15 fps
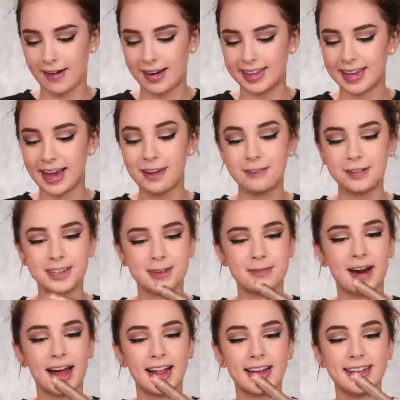Alright, time for
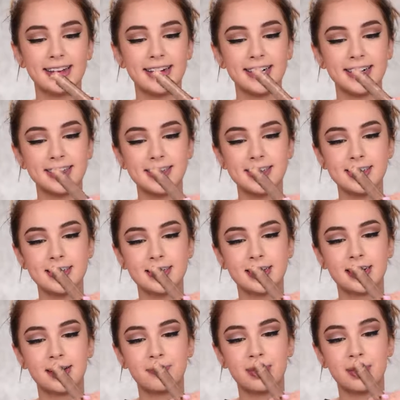some highlighter. This is
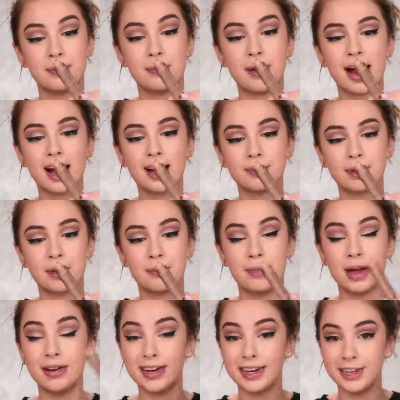the Balm
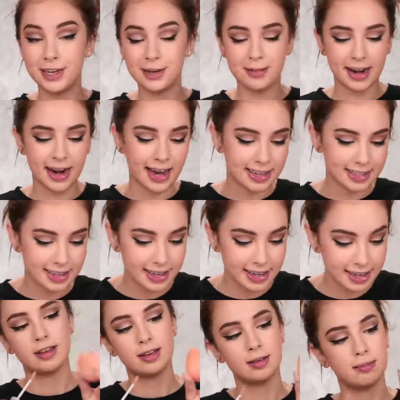Mary
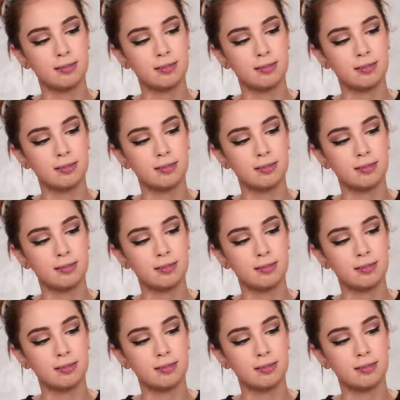Luminizer.